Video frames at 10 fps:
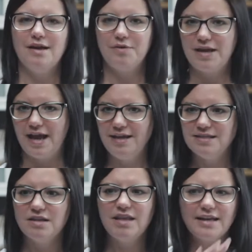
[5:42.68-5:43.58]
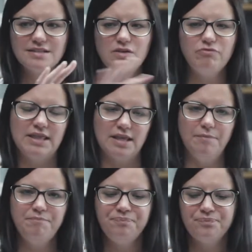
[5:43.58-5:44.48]
Okay, so that's the
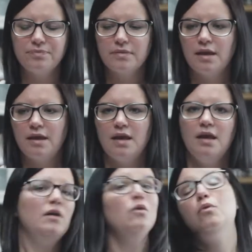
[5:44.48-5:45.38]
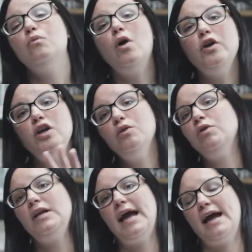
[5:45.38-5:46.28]
rhythm. What you
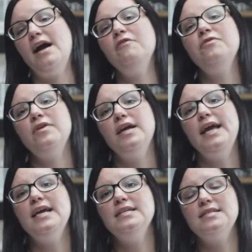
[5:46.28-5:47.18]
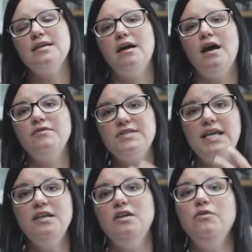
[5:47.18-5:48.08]
will have is, I've
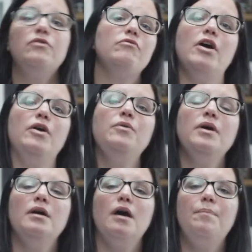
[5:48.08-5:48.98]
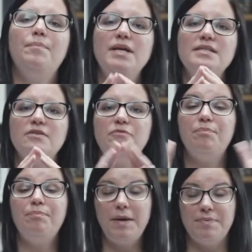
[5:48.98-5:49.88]
sent you through a piece of
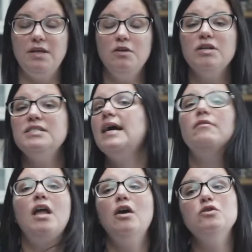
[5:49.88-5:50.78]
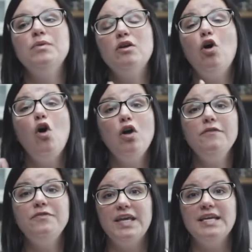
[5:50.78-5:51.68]
paper that you can download with all
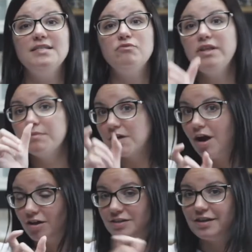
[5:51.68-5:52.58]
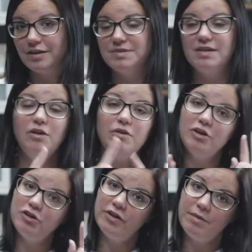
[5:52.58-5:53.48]
of these rhythm cards on them. So you
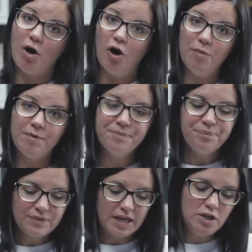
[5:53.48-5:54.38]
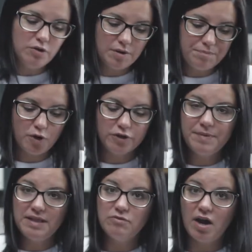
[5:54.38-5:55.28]
can cut them up and you can put them
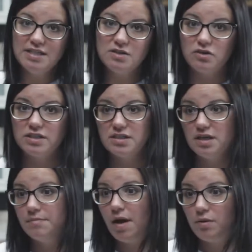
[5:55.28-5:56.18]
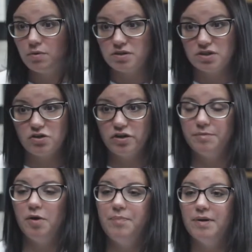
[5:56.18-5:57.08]
in the right order. So you might want to cut
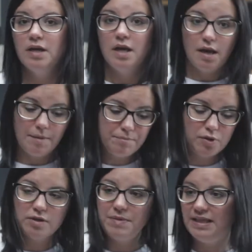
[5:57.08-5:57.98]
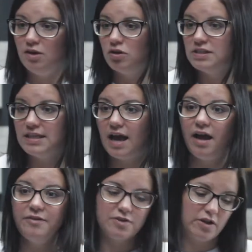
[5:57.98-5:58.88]
them up and put them in the order that
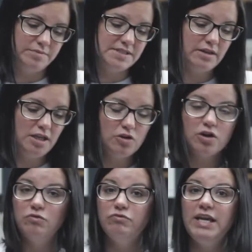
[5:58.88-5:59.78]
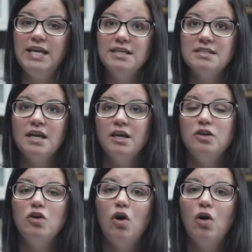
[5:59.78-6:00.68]
I've got them so that you can read
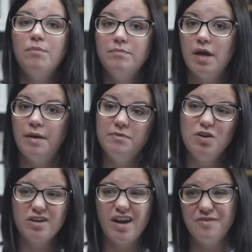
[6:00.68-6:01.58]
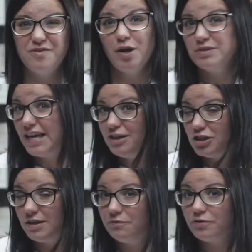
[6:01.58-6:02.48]
your kind of
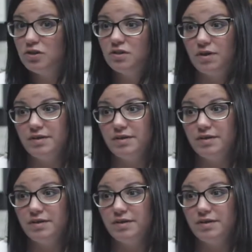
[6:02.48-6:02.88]
notation in front of you.